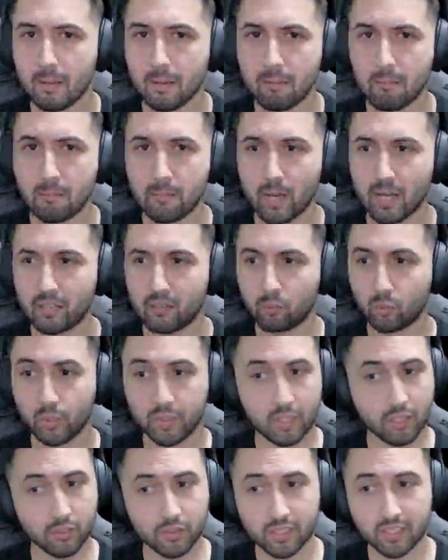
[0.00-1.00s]
But
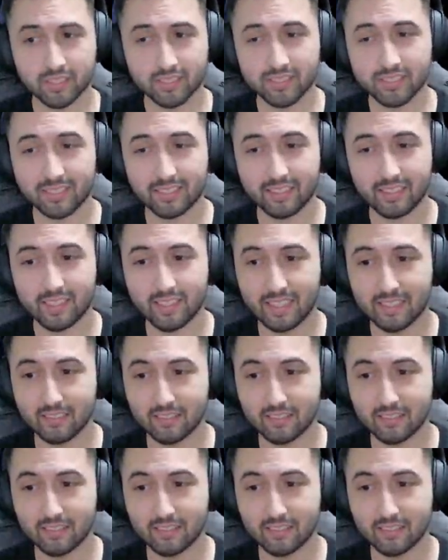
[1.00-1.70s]
without this, in